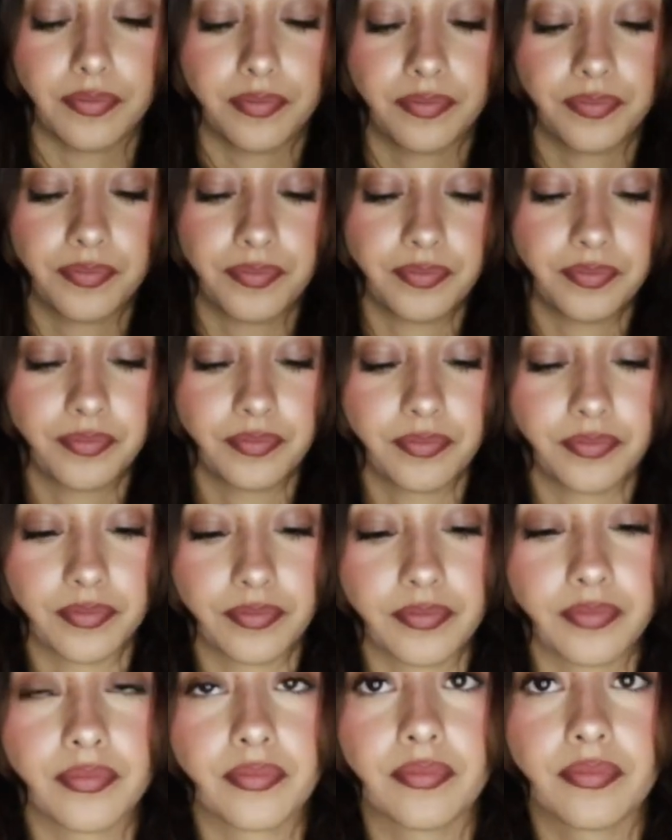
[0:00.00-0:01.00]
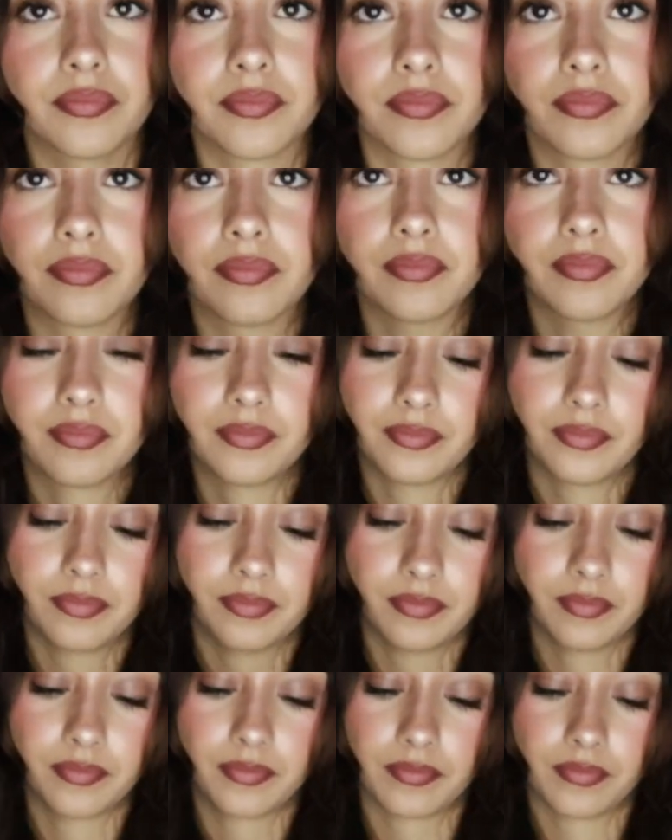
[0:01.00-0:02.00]

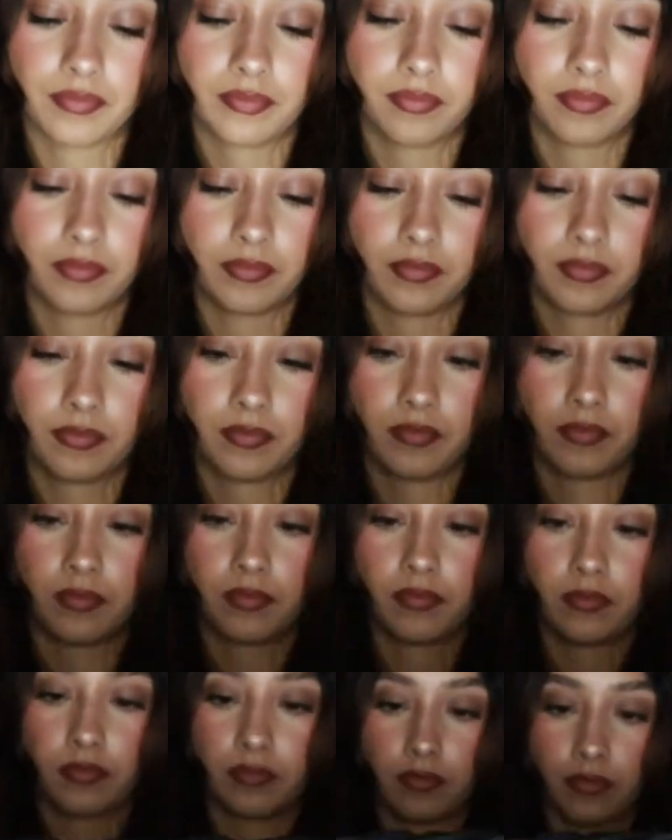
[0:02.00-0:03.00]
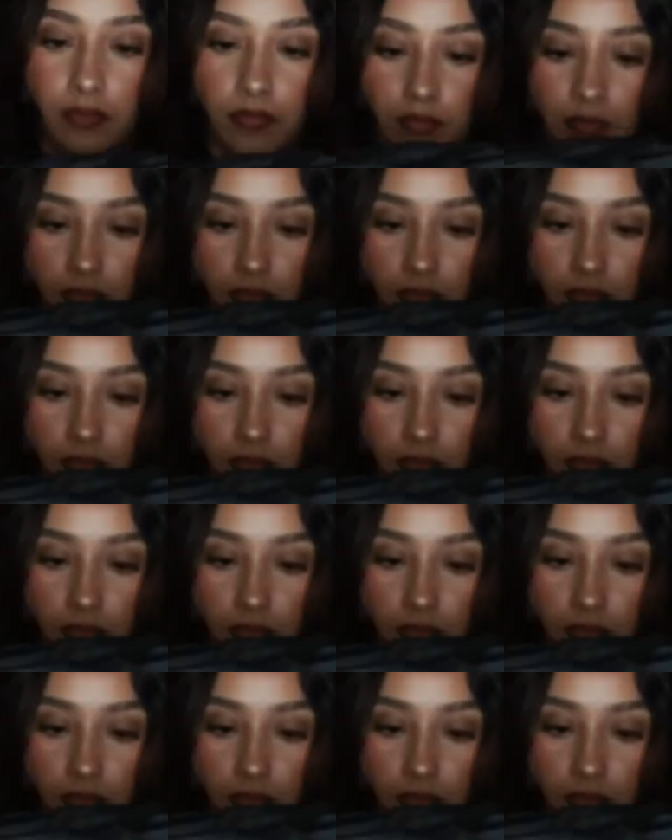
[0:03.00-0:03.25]
(no one is talking)